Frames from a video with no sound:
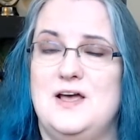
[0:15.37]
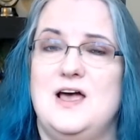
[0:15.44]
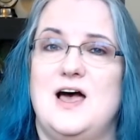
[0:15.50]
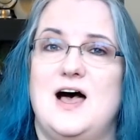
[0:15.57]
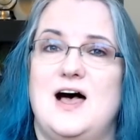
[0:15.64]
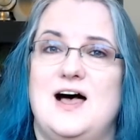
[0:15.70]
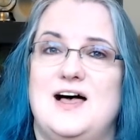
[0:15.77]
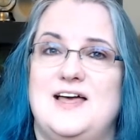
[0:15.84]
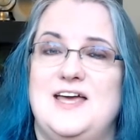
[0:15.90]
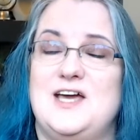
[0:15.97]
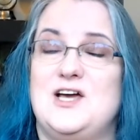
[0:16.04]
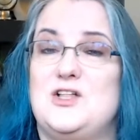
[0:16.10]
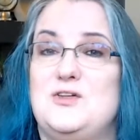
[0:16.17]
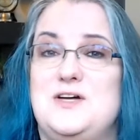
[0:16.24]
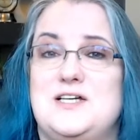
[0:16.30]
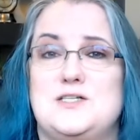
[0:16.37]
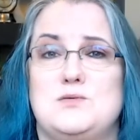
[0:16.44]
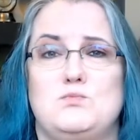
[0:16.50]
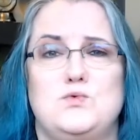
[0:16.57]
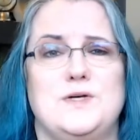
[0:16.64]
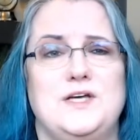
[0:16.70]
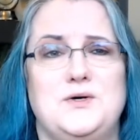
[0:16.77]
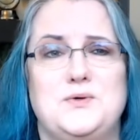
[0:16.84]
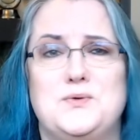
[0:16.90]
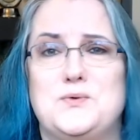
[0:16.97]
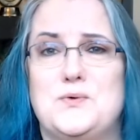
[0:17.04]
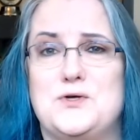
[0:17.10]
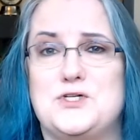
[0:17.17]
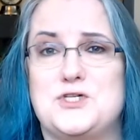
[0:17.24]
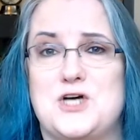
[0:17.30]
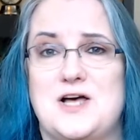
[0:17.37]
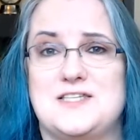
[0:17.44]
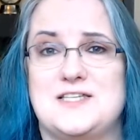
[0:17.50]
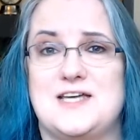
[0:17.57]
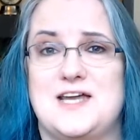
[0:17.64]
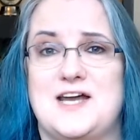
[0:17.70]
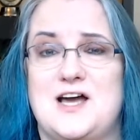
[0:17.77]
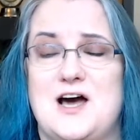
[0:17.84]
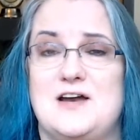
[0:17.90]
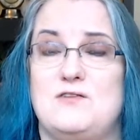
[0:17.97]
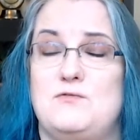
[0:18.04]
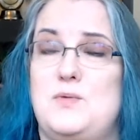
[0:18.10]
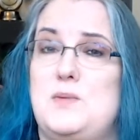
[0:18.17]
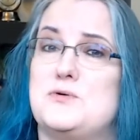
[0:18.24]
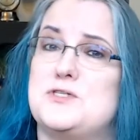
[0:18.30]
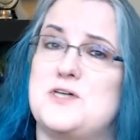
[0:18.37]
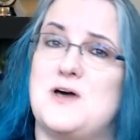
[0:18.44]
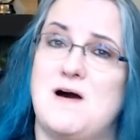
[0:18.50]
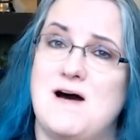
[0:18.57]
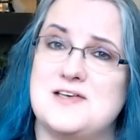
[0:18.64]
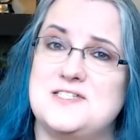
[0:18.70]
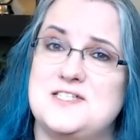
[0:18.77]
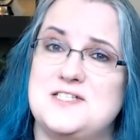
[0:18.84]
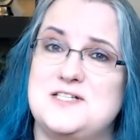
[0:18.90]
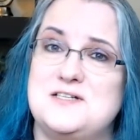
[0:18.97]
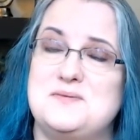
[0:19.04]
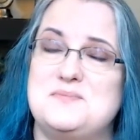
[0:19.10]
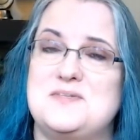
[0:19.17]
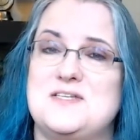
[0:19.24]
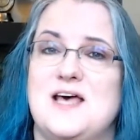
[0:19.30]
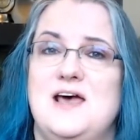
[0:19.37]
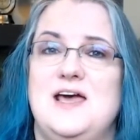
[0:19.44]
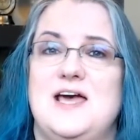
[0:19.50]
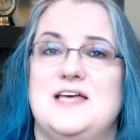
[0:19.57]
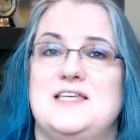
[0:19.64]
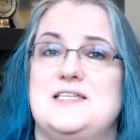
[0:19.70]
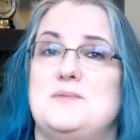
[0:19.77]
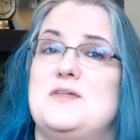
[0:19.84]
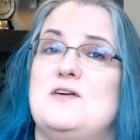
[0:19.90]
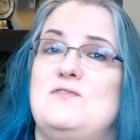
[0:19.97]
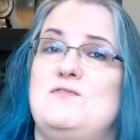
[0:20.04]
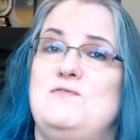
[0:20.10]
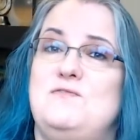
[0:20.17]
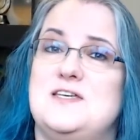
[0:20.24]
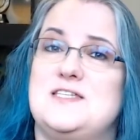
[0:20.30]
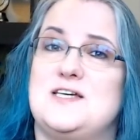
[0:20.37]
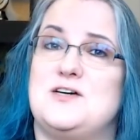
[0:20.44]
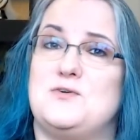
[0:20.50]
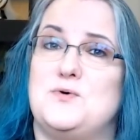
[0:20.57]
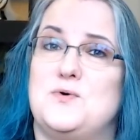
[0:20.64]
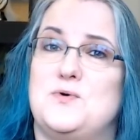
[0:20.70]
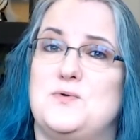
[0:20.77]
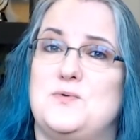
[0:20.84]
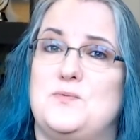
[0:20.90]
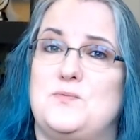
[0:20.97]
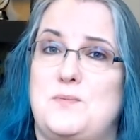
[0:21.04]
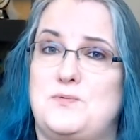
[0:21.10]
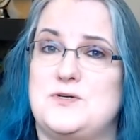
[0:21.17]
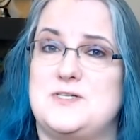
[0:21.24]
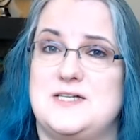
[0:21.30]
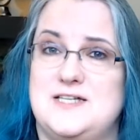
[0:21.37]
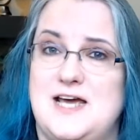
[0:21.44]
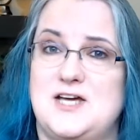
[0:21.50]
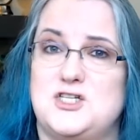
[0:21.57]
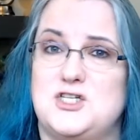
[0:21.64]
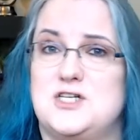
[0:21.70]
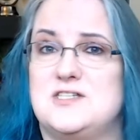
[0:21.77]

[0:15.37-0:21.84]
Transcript: uh, including some really cool shots that I got of people's costumes and some of the physical representations,